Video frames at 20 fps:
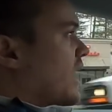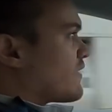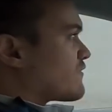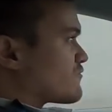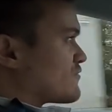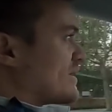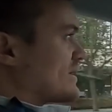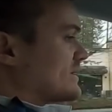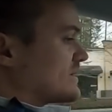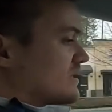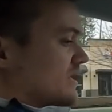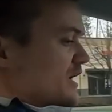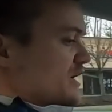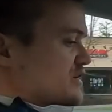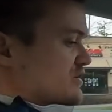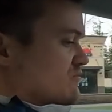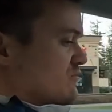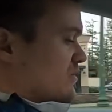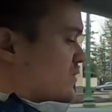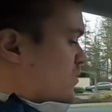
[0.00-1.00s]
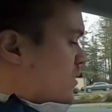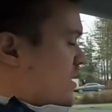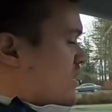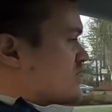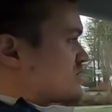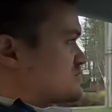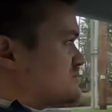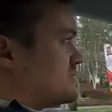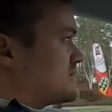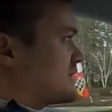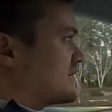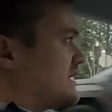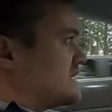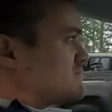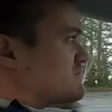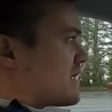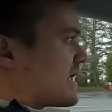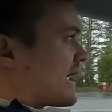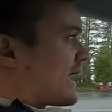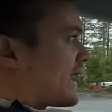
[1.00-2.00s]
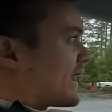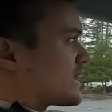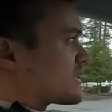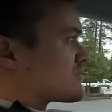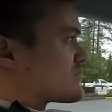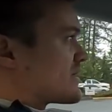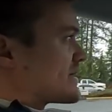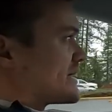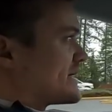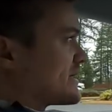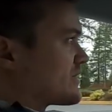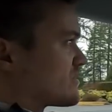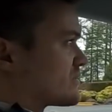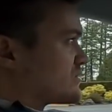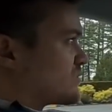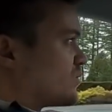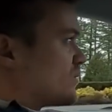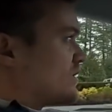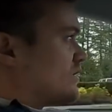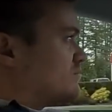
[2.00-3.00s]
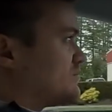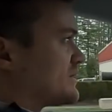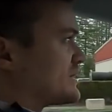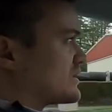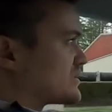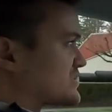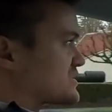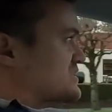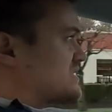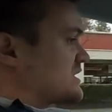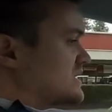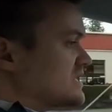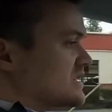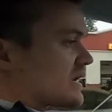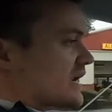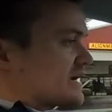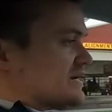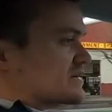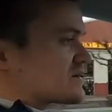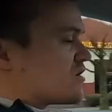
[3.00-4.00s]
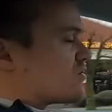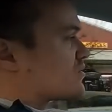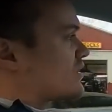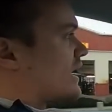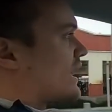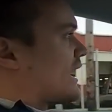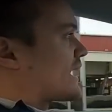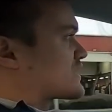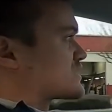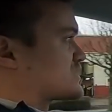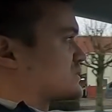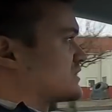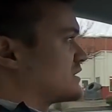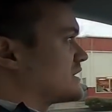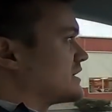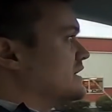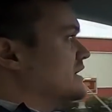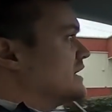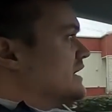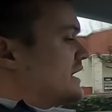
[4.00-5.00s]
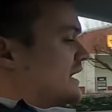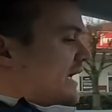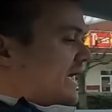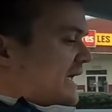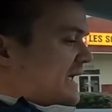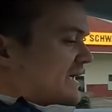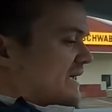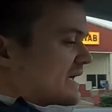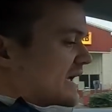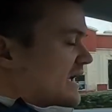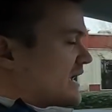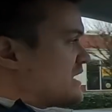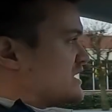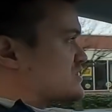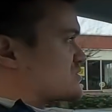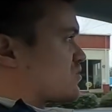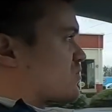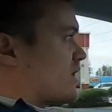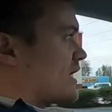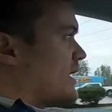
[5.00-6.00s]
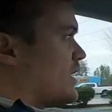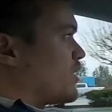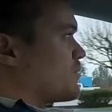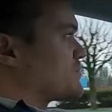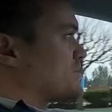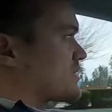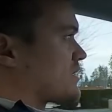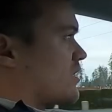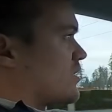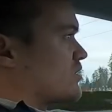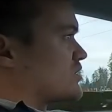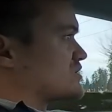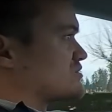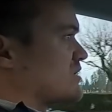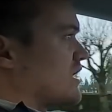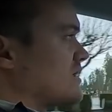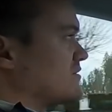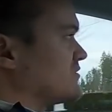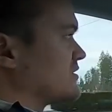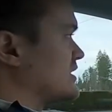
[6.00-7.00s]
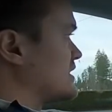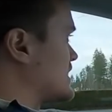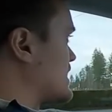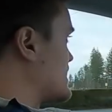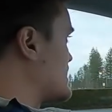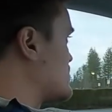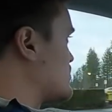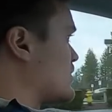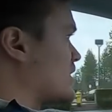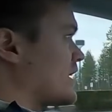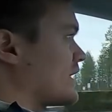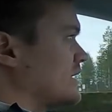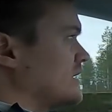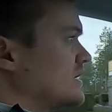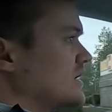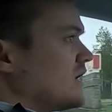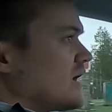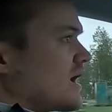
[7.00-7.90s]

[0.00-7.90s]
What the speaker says: Regulation requires me to keep my hand right here on the wheel, but you'll see that I don't actually engage or help the car driving in any way.